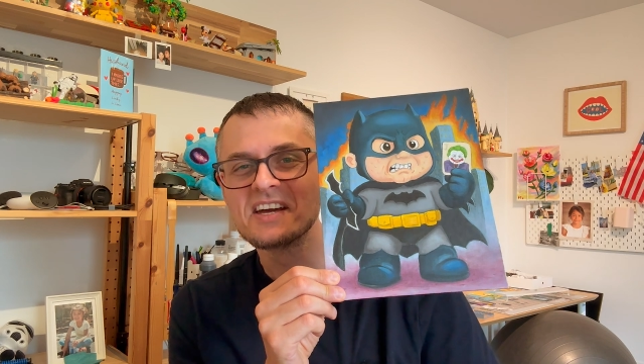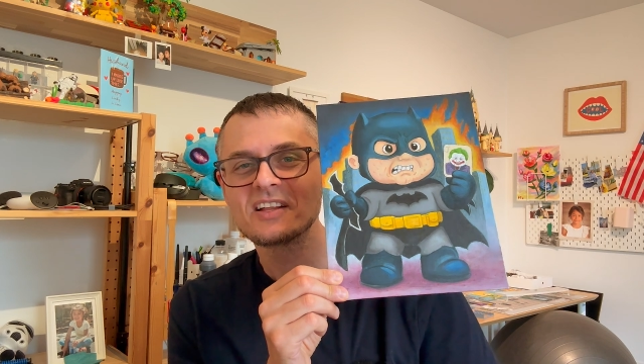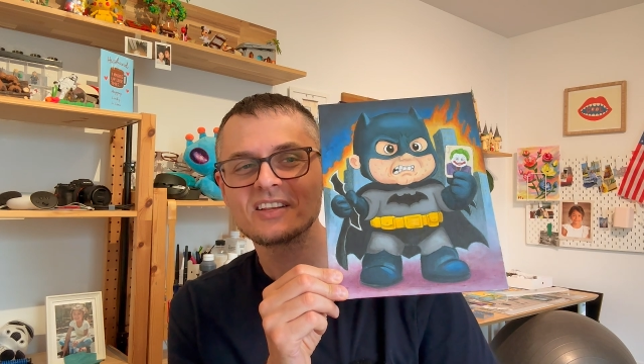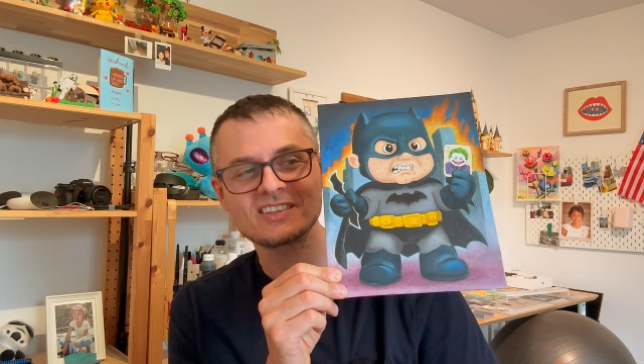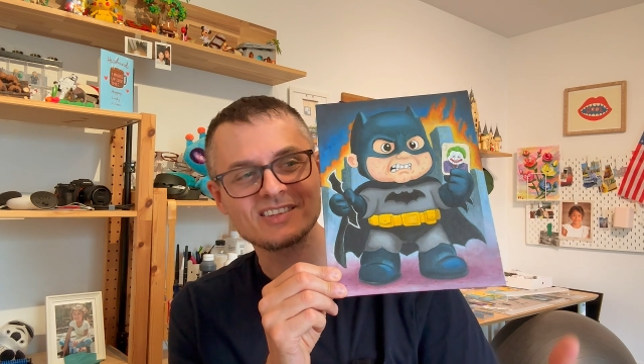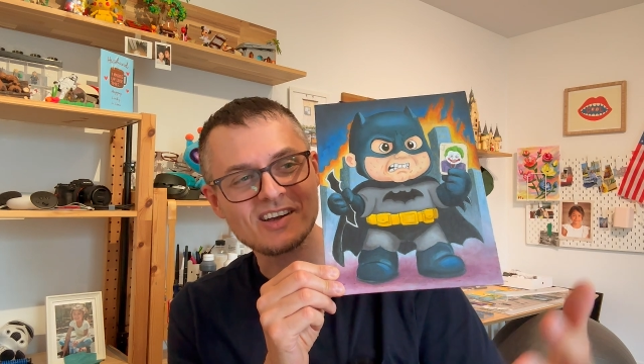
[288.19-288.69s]

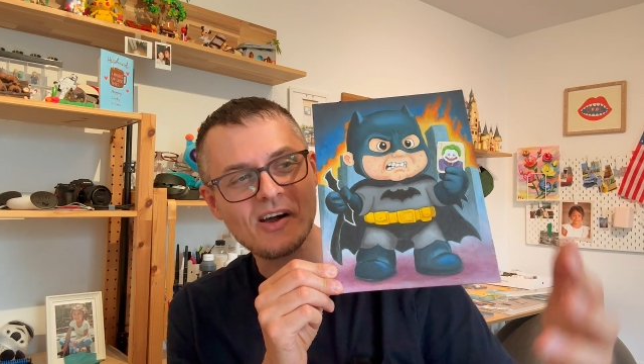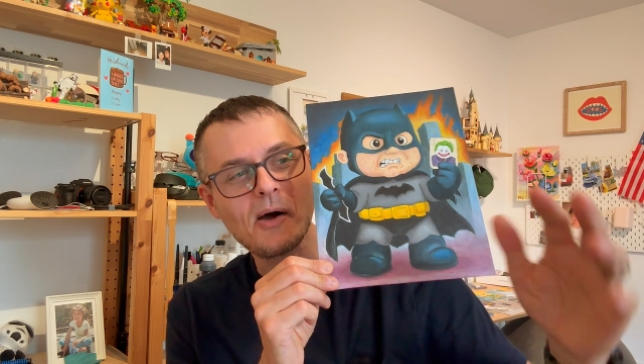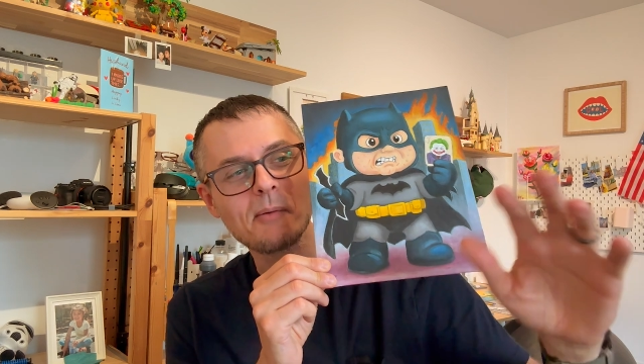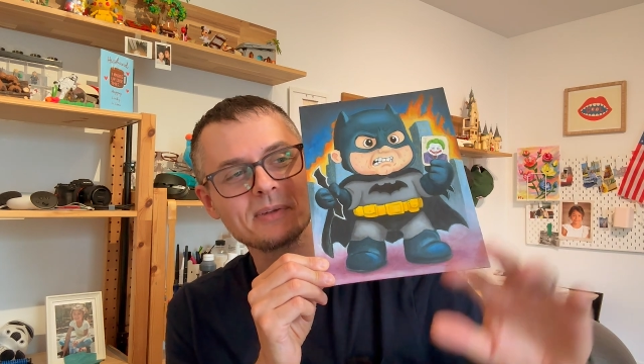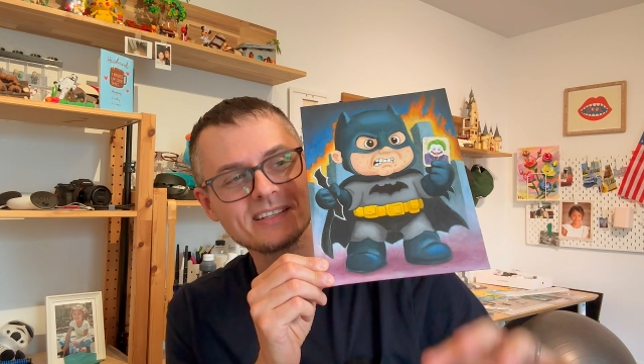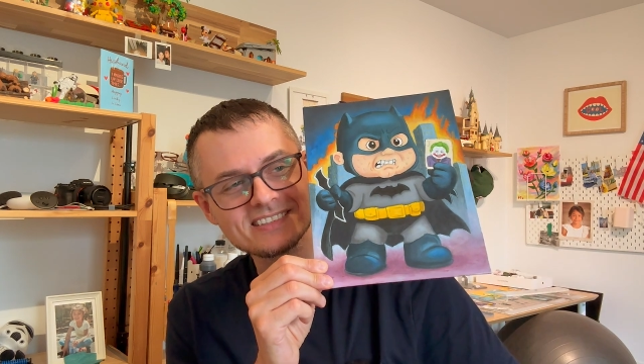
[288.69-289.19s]
like the
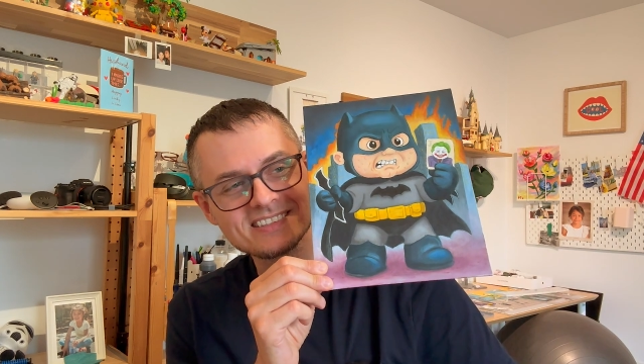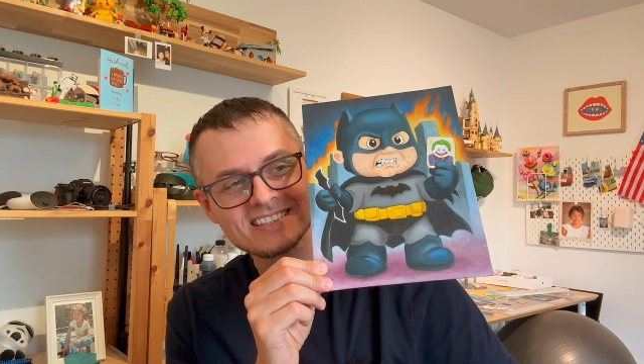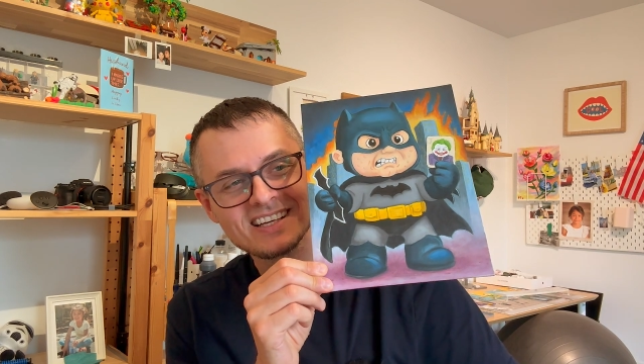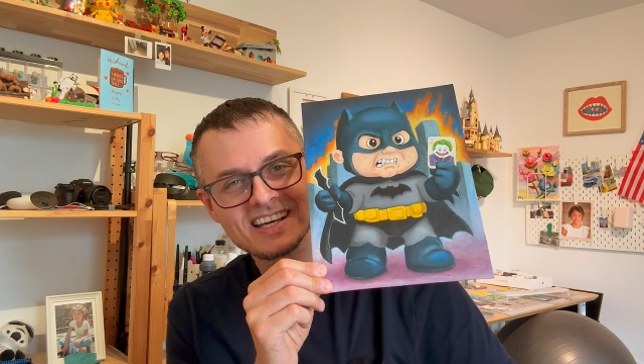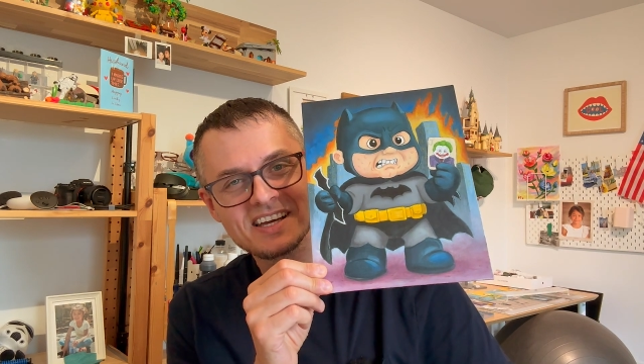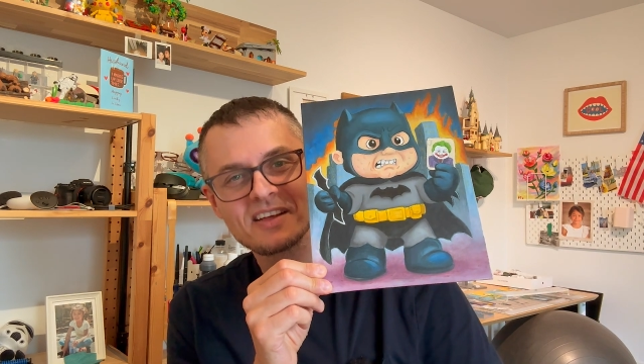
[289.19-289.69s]
calmness,
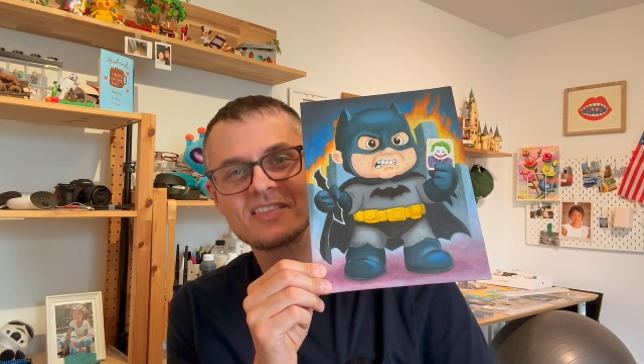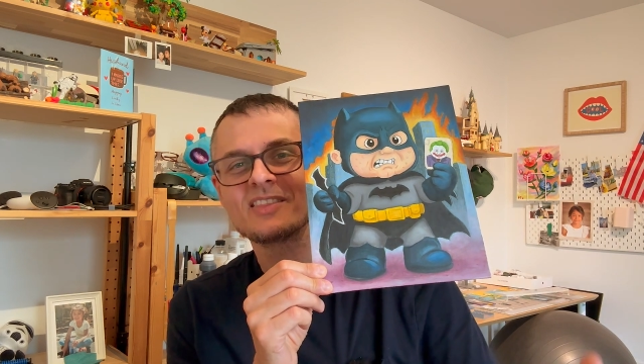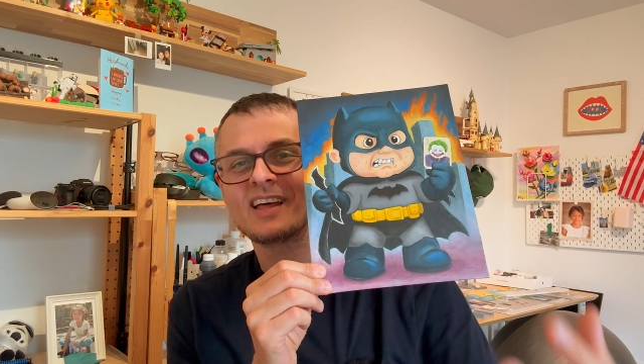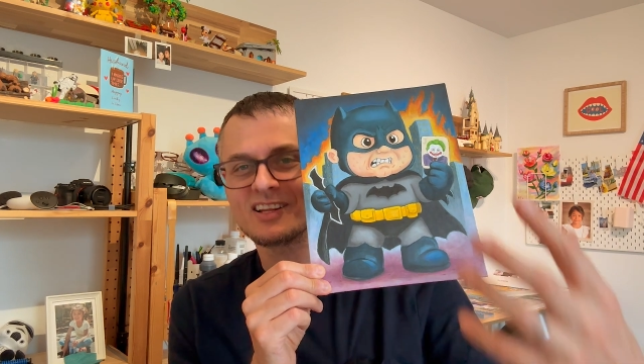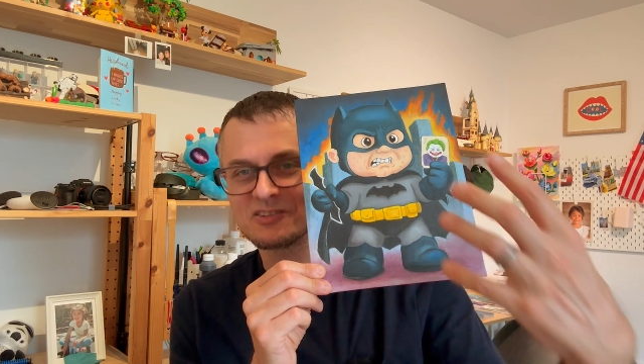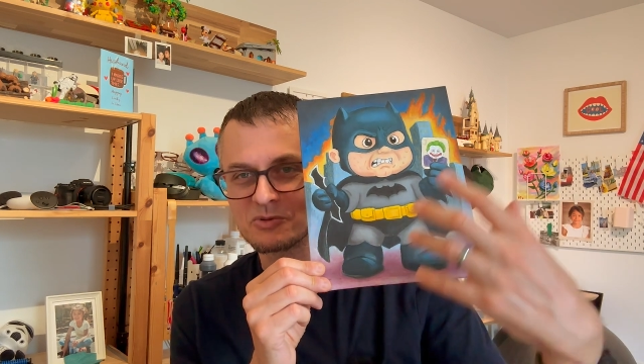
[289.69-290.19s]

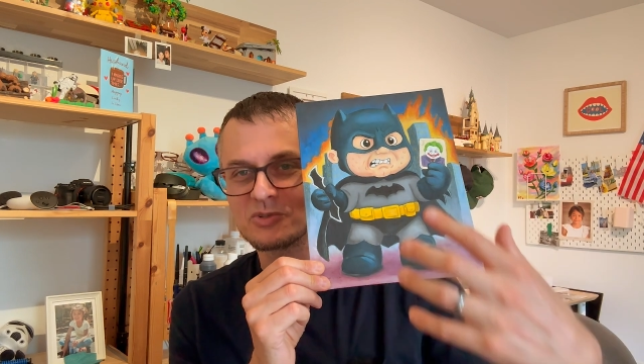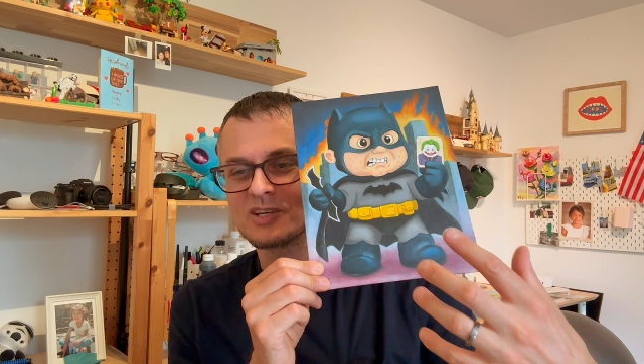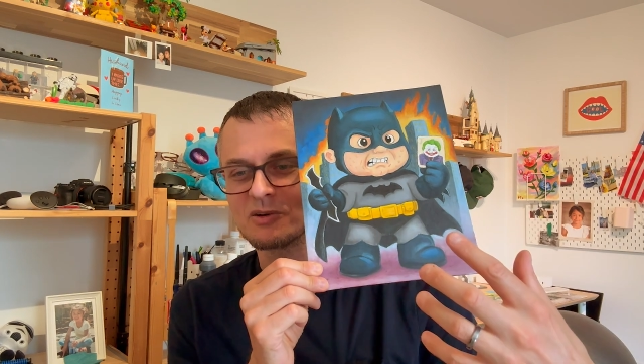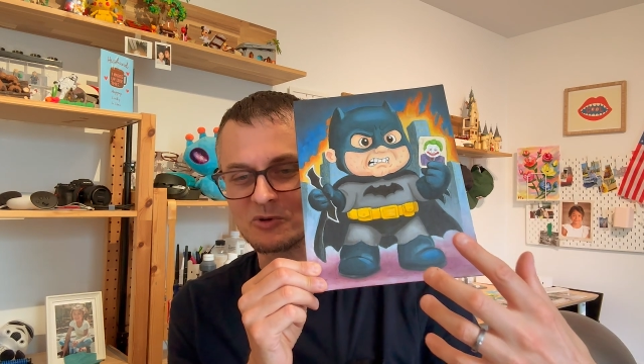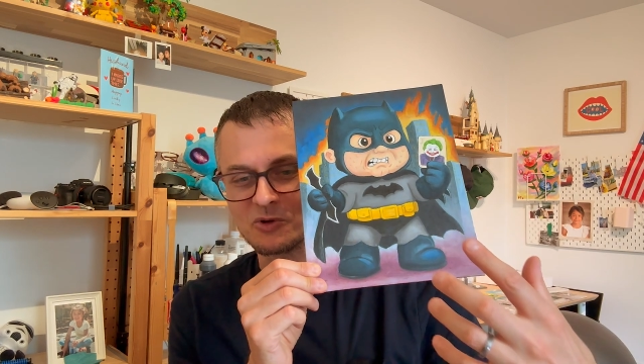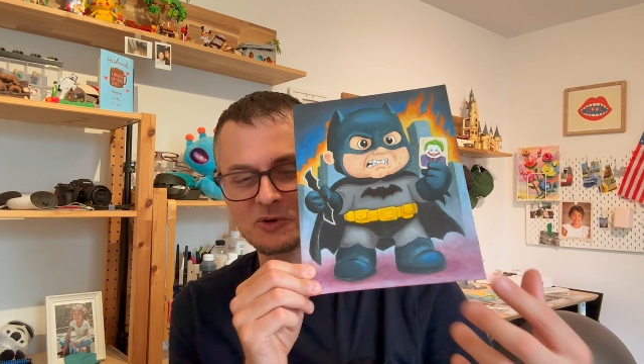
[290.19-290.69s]
that's what you get
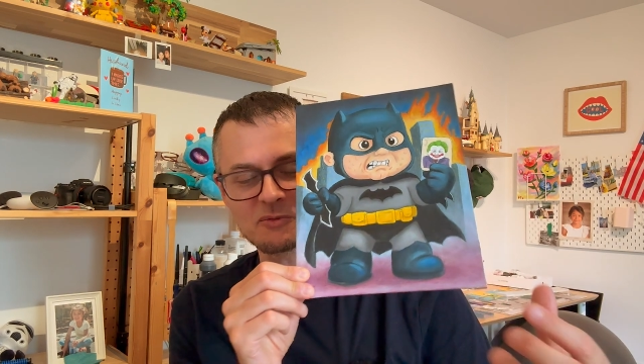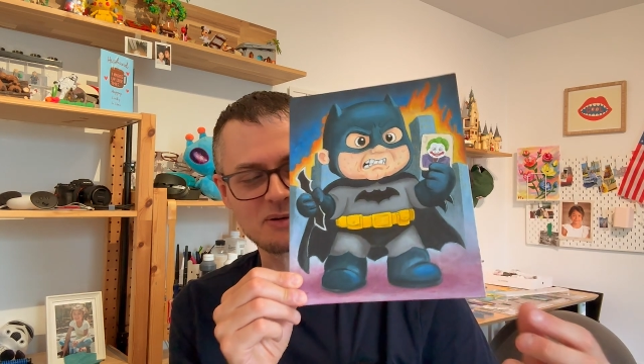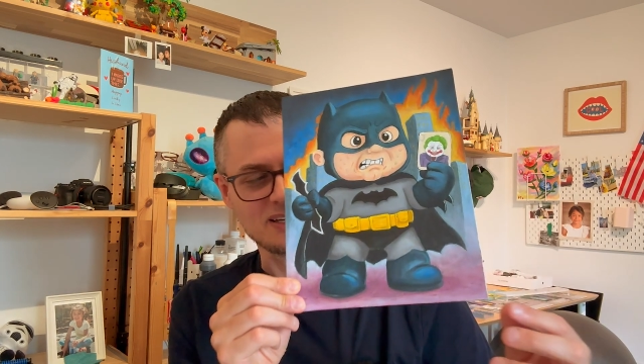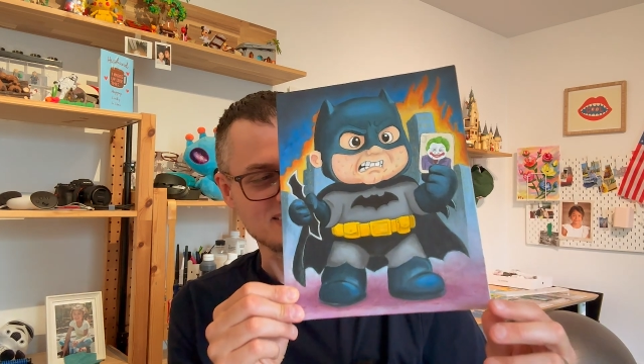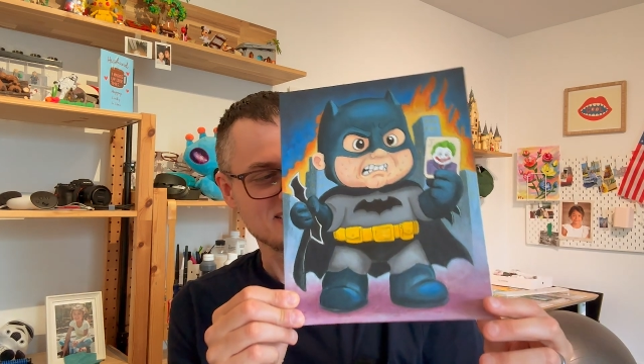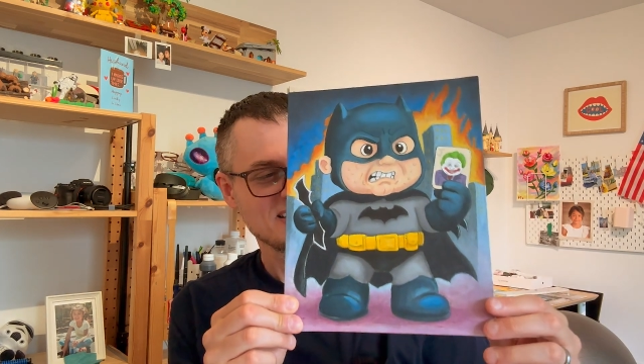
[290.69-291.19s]
with oil
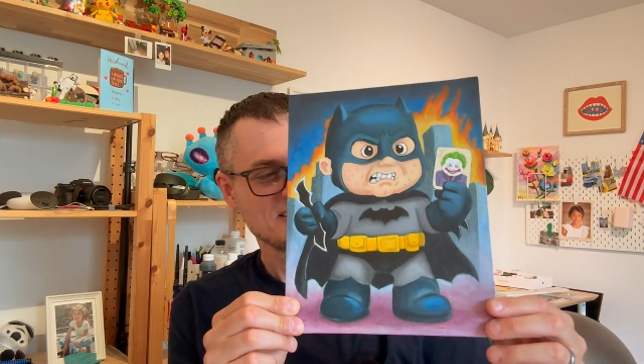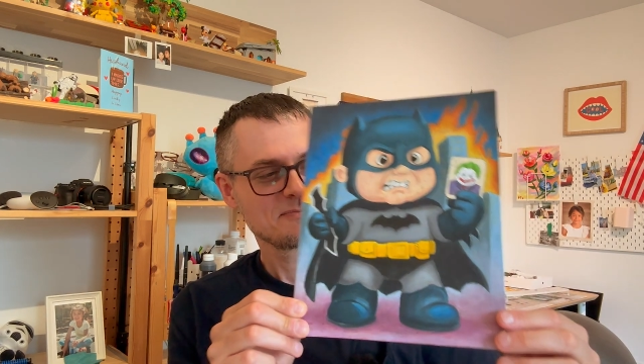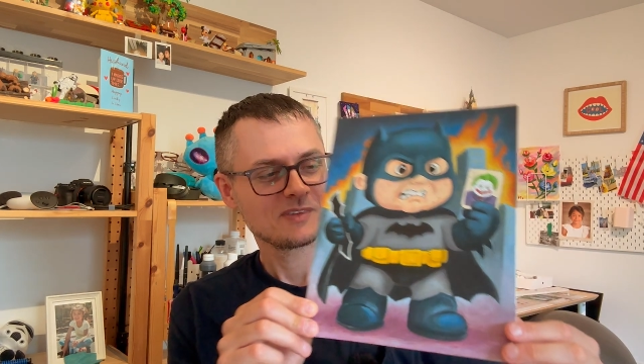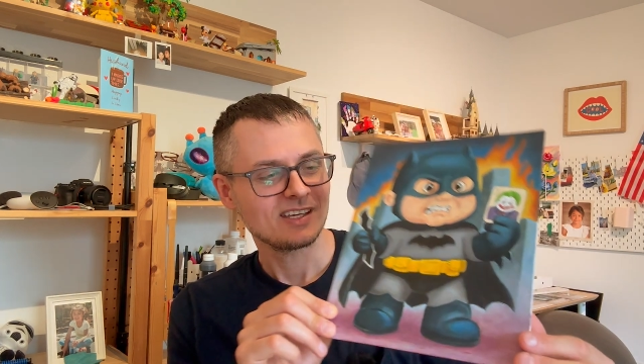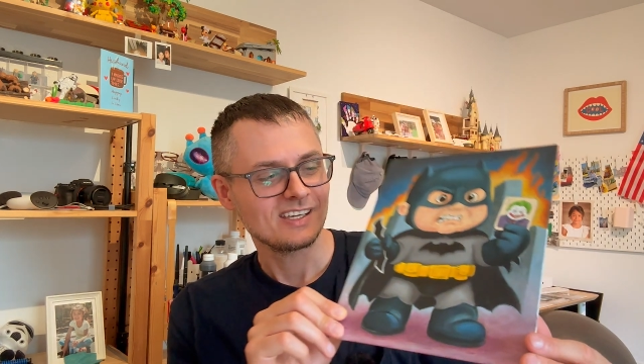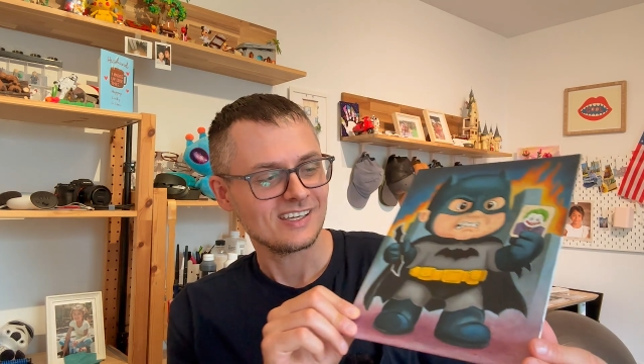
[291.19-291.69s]
paints.
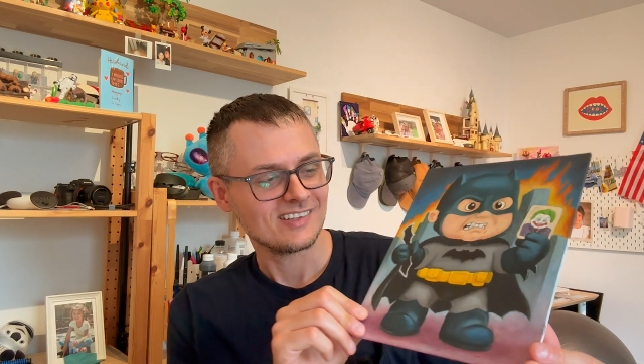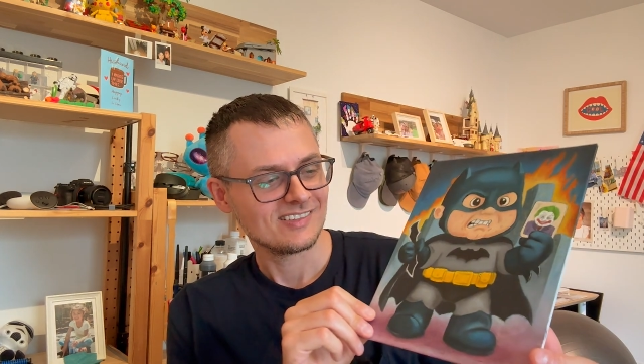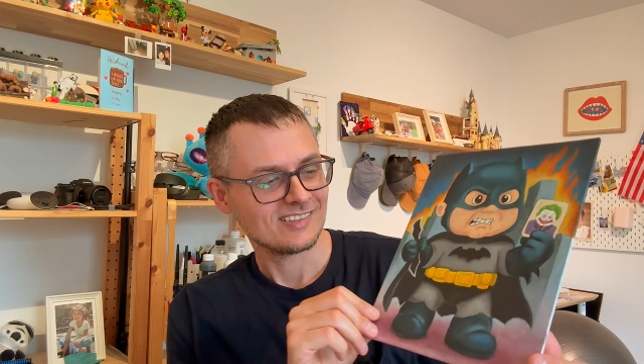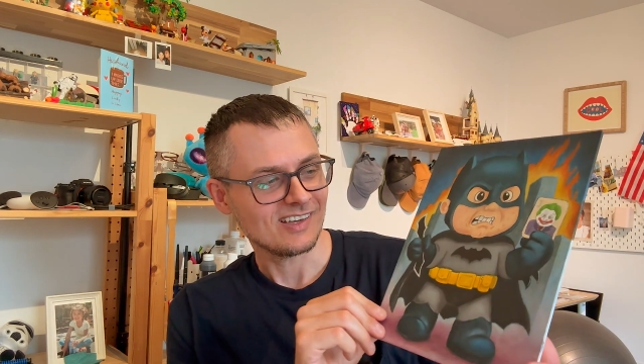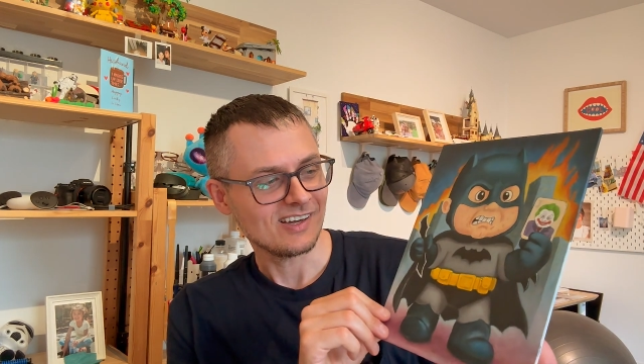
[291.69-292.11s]
It's